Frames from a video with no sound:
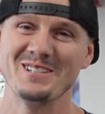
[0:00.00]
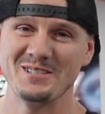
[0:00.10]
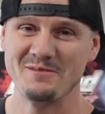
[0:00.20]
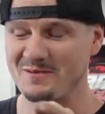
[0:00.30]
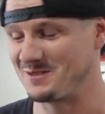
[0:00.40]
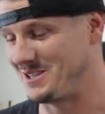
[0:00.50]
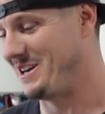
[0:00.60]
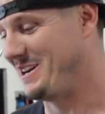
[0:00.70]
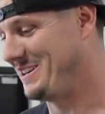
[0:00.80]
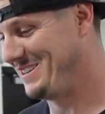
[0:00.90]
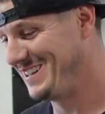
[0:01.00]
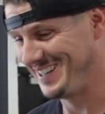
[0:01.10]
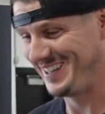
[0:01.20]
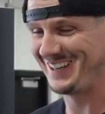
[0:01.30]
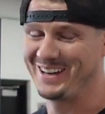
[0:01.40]
I see
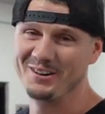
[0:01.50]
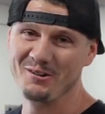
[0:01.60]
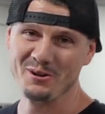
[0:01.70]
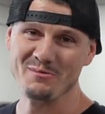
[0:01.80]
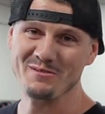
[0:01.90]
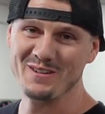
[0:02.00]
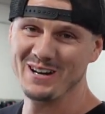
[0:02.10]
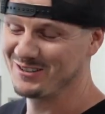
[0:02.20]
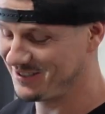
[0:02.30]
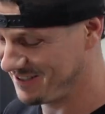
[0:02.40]
firsthand. He ain't nowhere to be found.